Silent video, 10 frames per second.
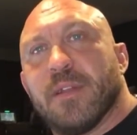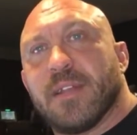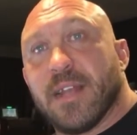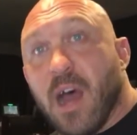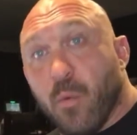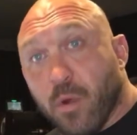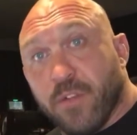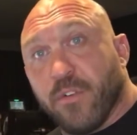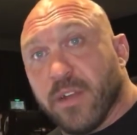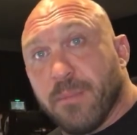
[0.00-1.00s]
to not
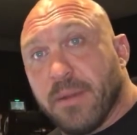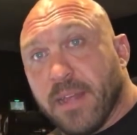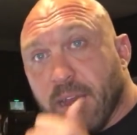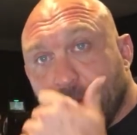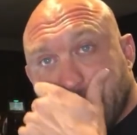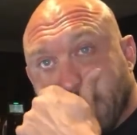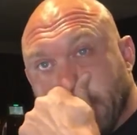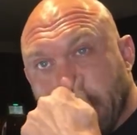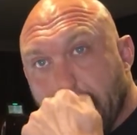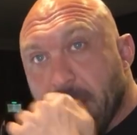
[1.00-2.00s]
work for anybody else
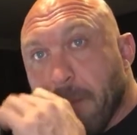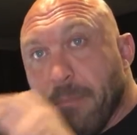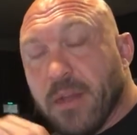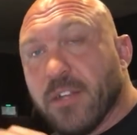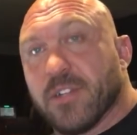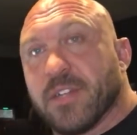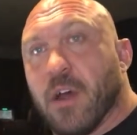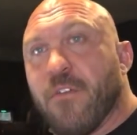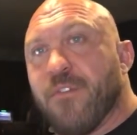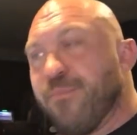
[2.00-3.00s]
but
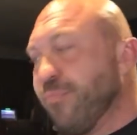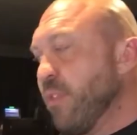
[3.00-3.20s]
yourself,